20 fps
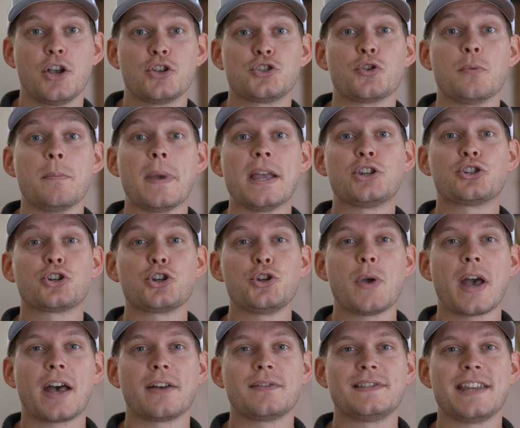So make sure
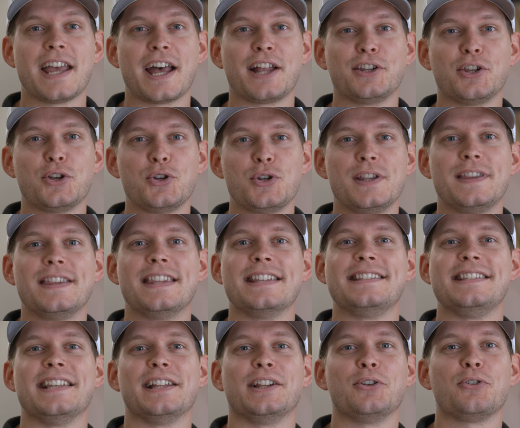you have downloaded the
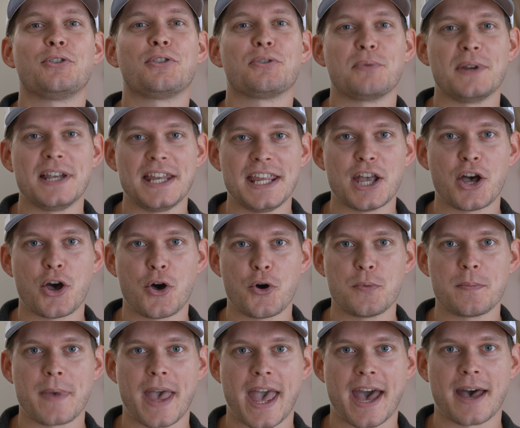Zillow 3D
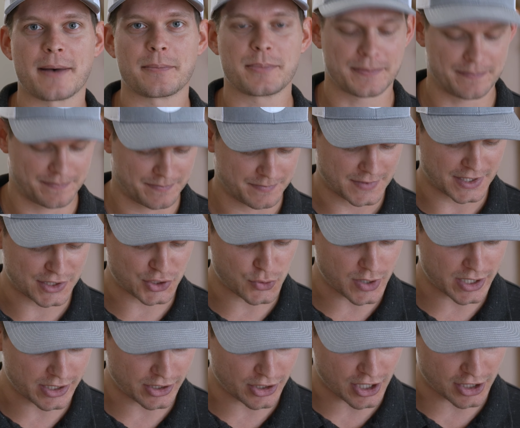Home app. Let's go ahead and